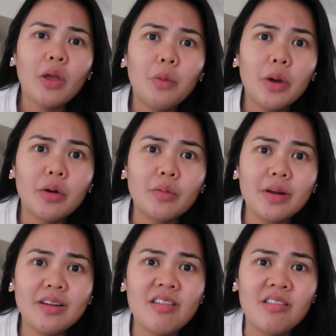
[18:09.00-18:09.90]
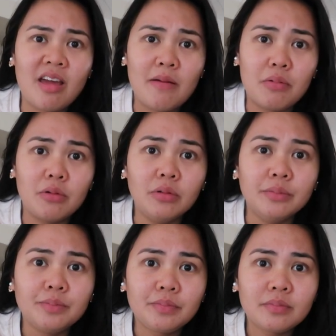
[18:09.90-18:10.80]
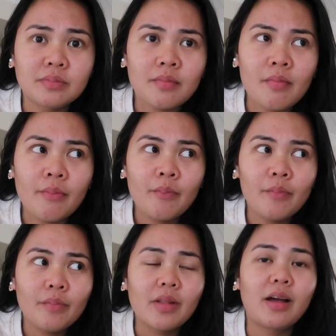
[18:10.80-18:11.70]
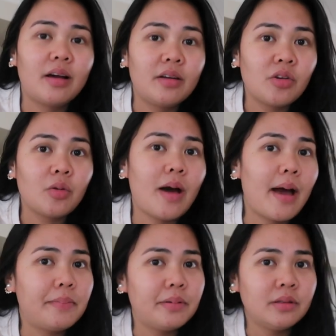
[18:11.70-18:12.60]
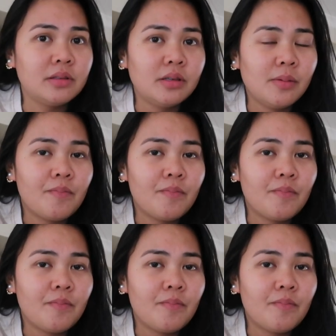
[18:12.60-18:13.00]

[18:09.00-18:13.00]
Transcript: We're already in April. I don't know what happened